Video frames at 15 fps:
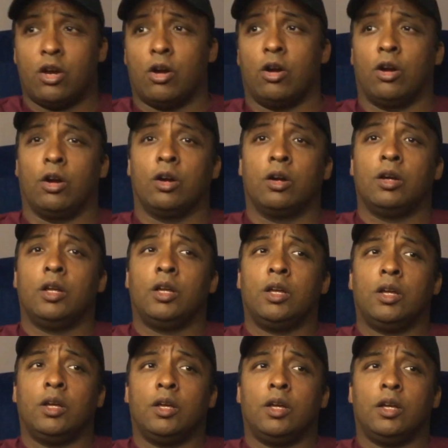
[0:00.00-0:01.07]
her
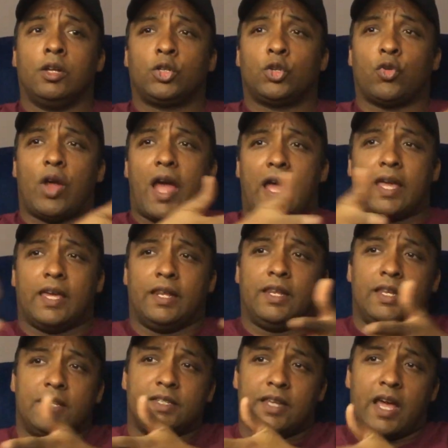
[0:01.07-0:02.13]
tracking
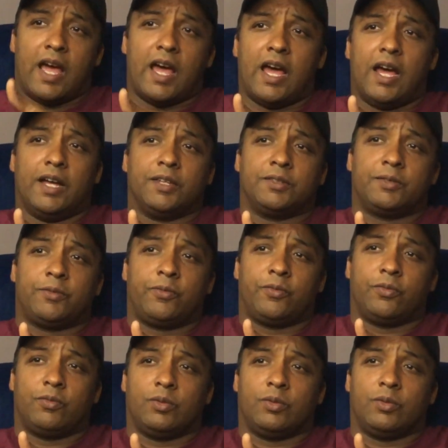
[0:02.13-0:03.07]
these guys